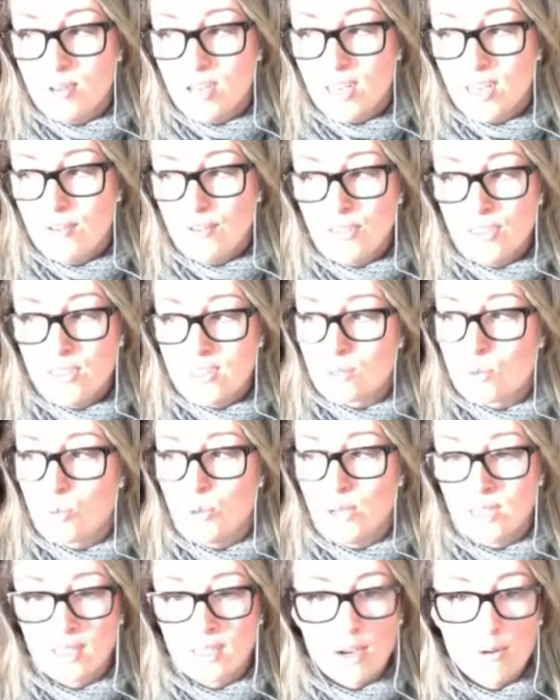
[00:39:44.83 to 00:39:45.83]
even this
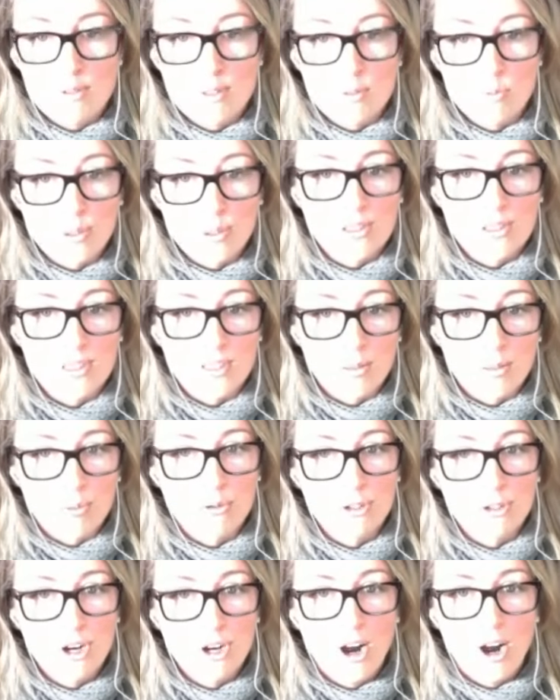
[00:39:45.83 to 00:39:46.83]
week I was building a
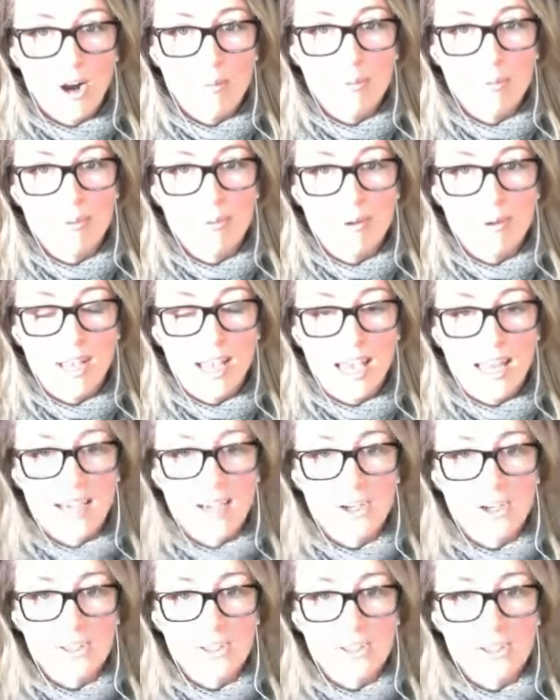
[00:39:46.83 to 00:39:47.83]
prop, and
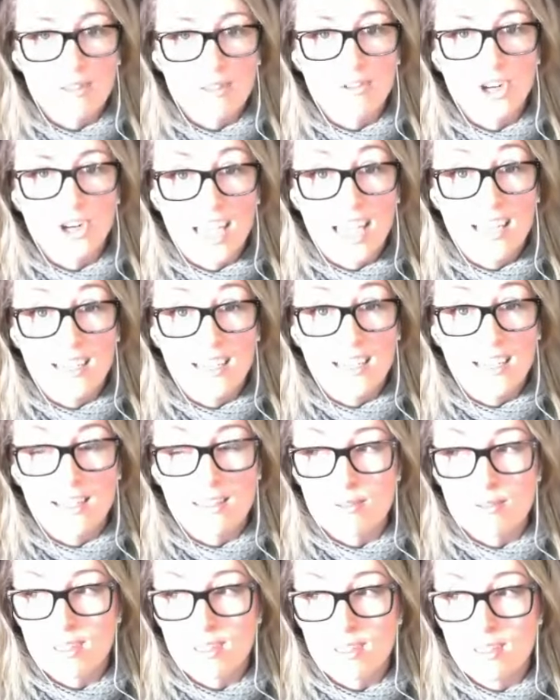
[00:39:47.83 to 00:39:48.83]
I got to the very end,
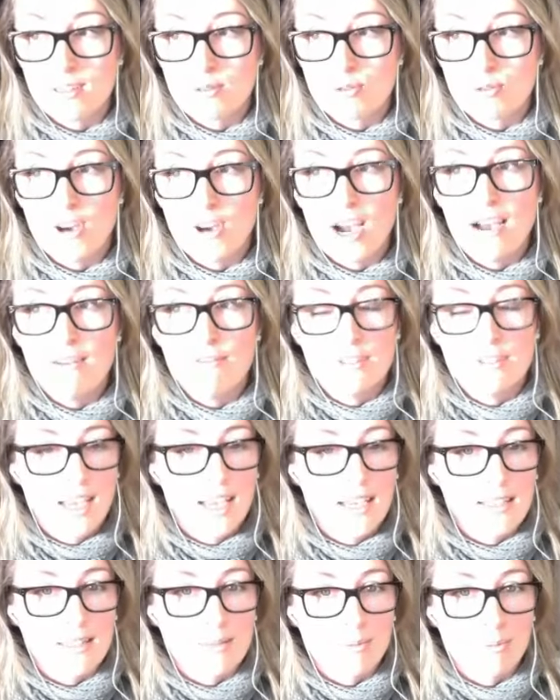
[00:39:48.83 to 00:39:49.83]
and it was 5
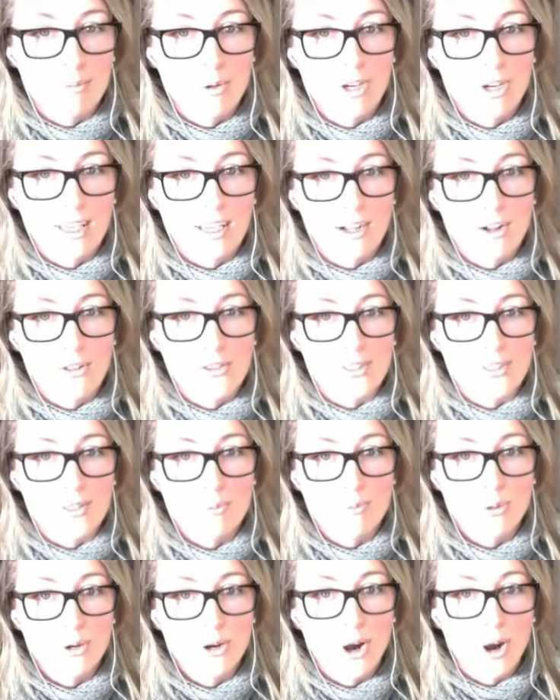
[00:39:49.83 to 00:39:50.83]
days working on this
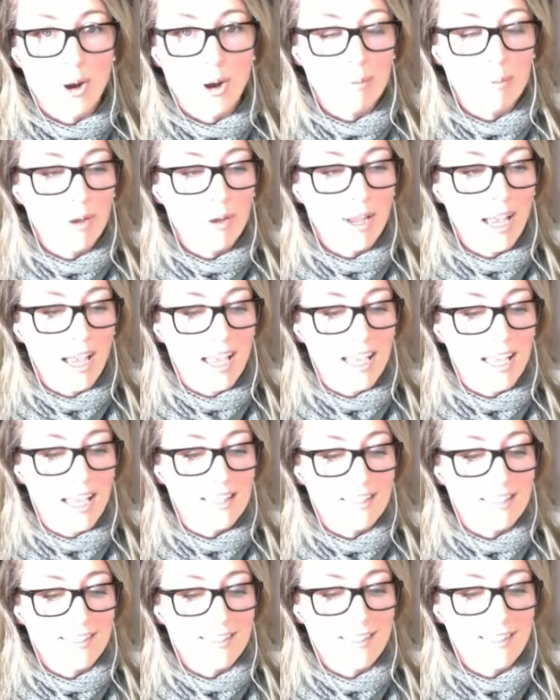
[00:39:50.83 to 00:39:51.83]
prop,
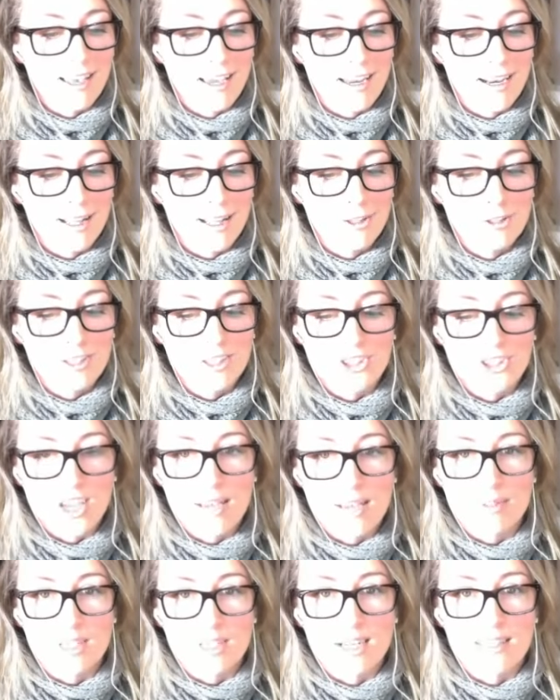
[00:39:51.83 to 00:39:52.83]
and I looked at
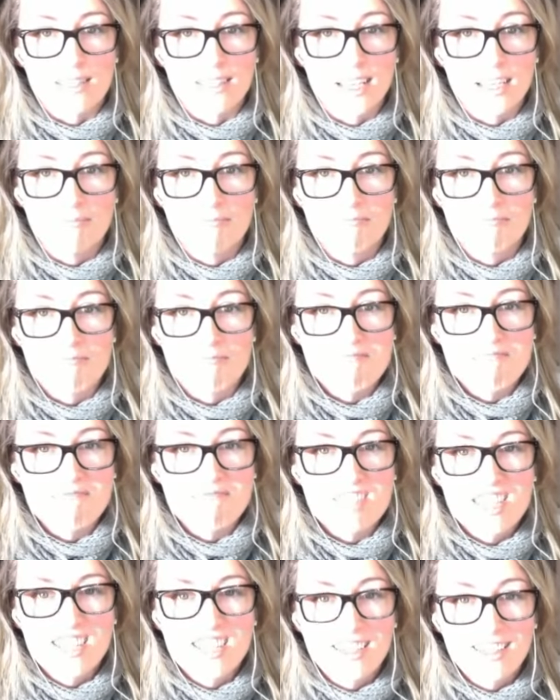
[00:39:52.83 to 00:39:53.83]
James and I said,
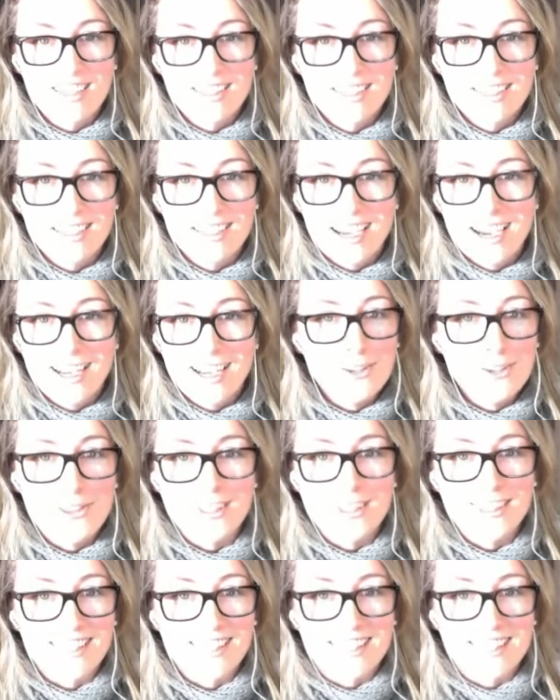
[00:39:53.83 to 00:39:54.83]
I don't
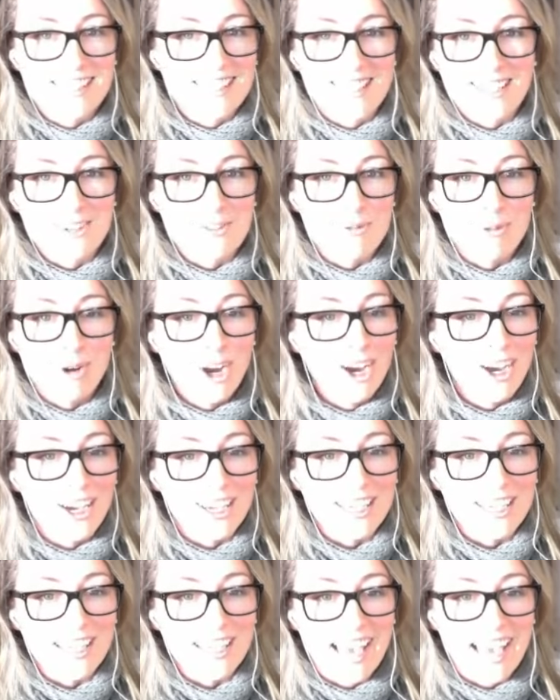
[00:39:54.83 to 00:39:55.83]
think this is going to
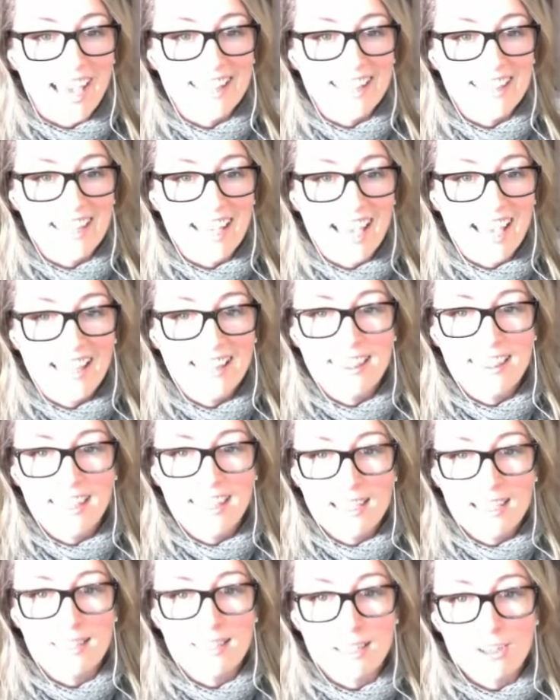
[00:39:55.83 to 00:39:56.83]
work. And the
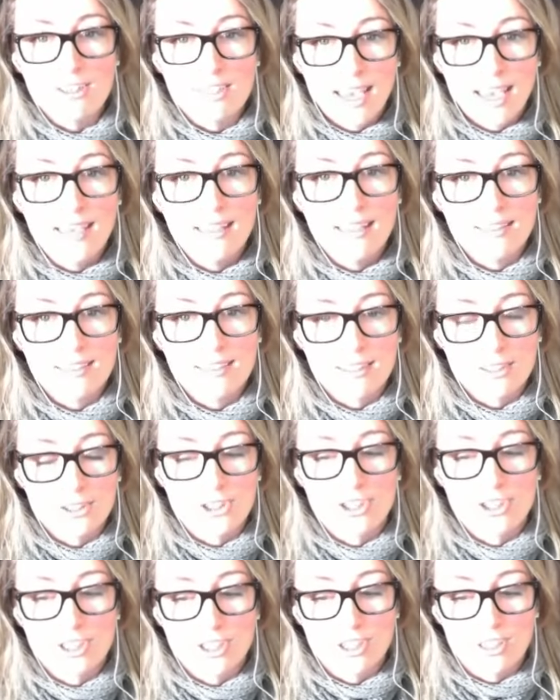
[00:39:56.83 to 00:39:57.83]
thing is, I'll take it to the
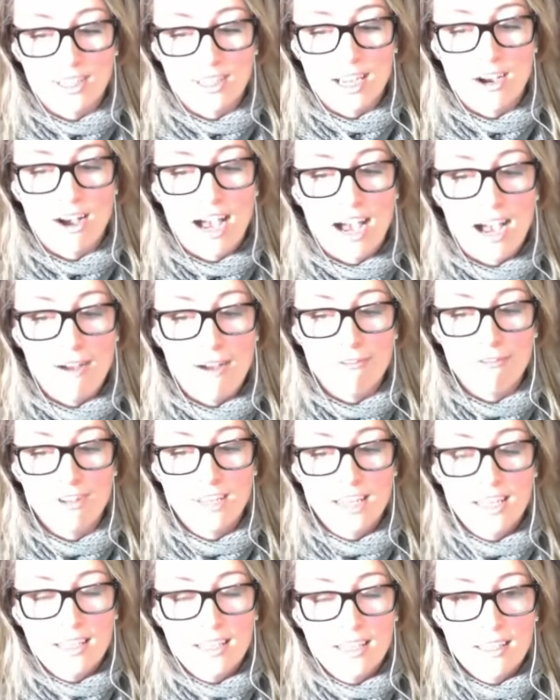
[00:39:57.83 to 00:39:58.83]
shoot and I'll have
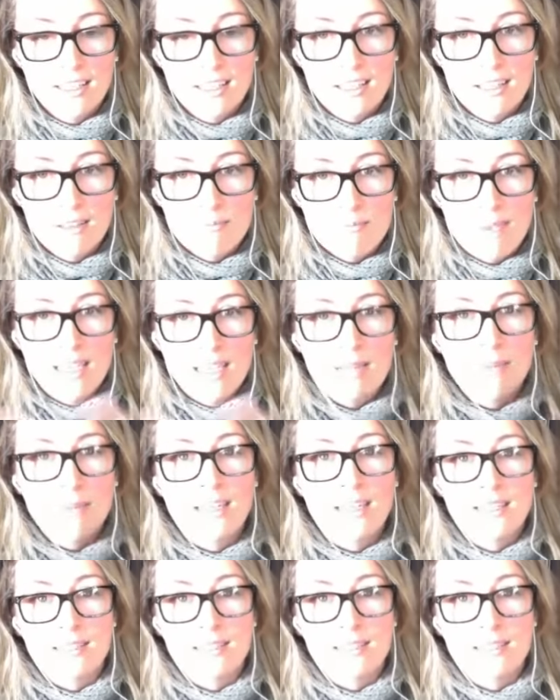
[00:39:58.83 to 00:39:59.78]
many, many